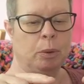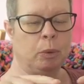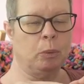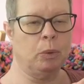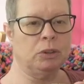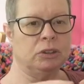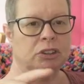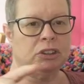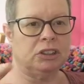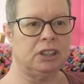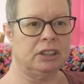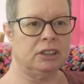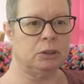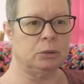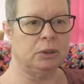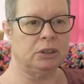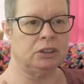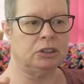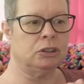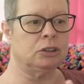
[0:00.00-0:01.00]
but once
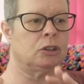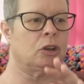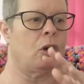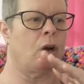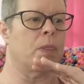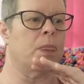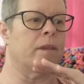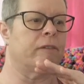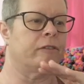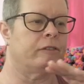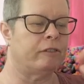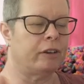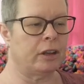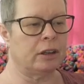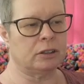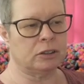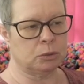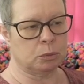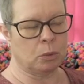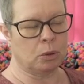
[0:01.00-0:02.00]
6 weeks has gone, the
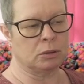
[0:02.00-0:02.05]
first